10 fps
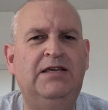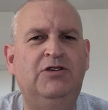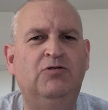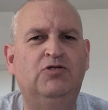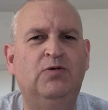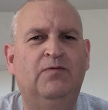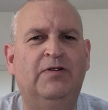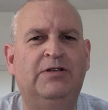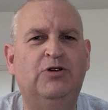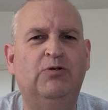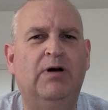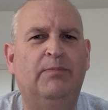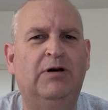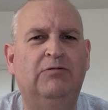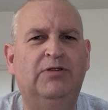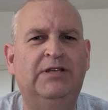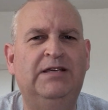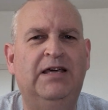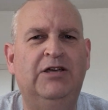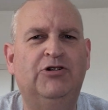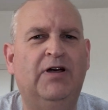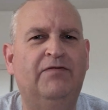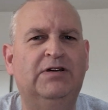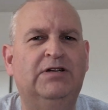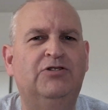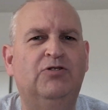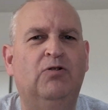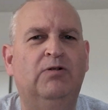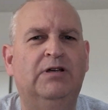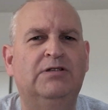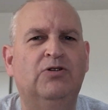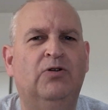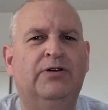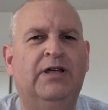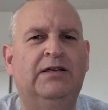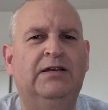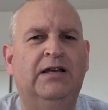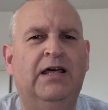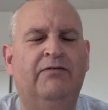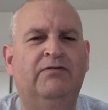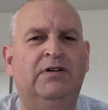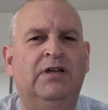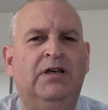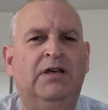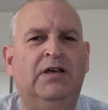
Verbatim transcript: YouTube video about the air traffic controllers on 9 11.